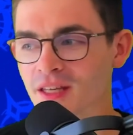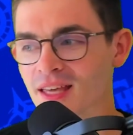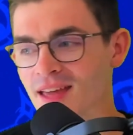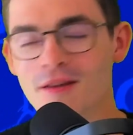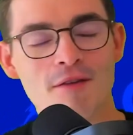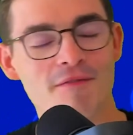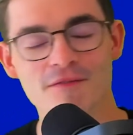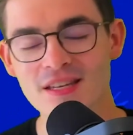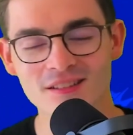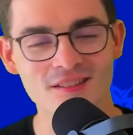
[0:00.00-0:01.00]
get
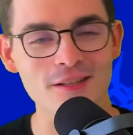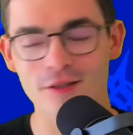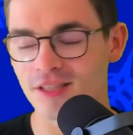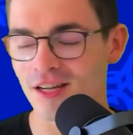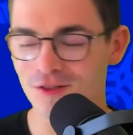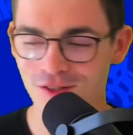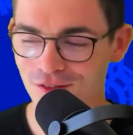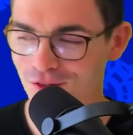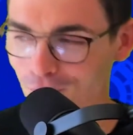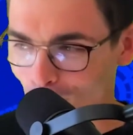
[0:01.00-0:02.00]
via secret
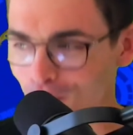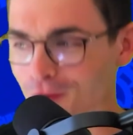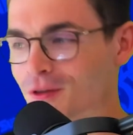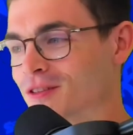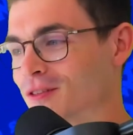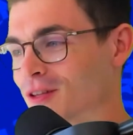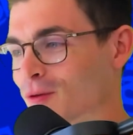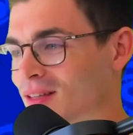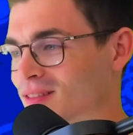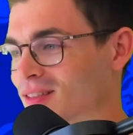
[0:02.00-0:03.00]
dungeons, or you could do the
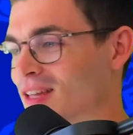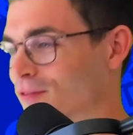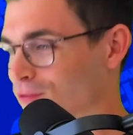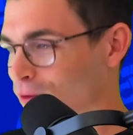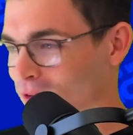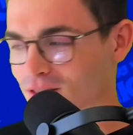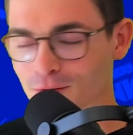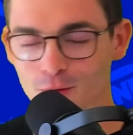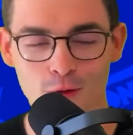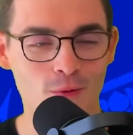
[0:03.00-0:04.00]
quest in Florence
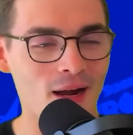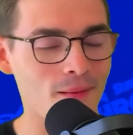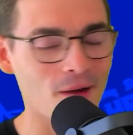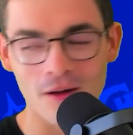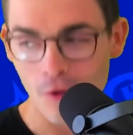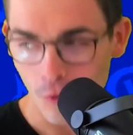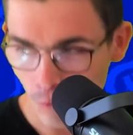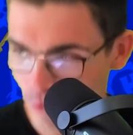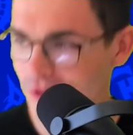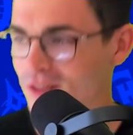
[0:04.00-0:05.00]
and Rokurangma,
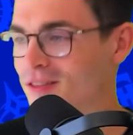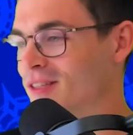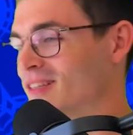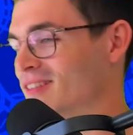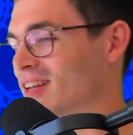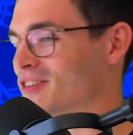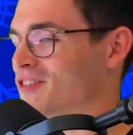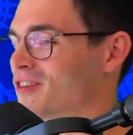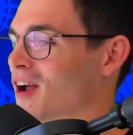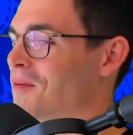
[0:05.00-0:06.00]
or you could do the Ascension
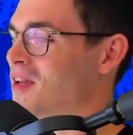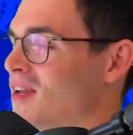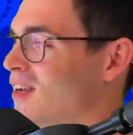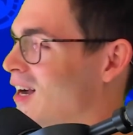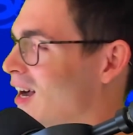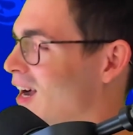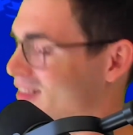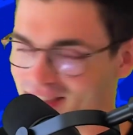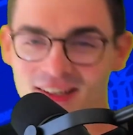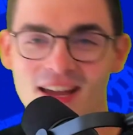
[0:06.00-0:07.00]
Shop. I
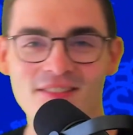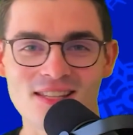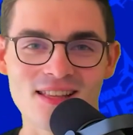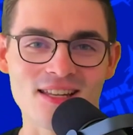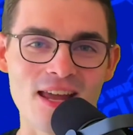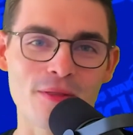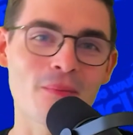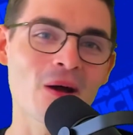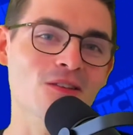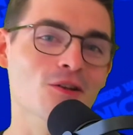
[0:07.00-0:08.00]
still haven't said the name of the
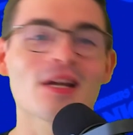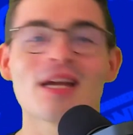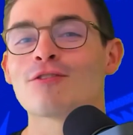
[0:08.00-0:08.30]
monster. It's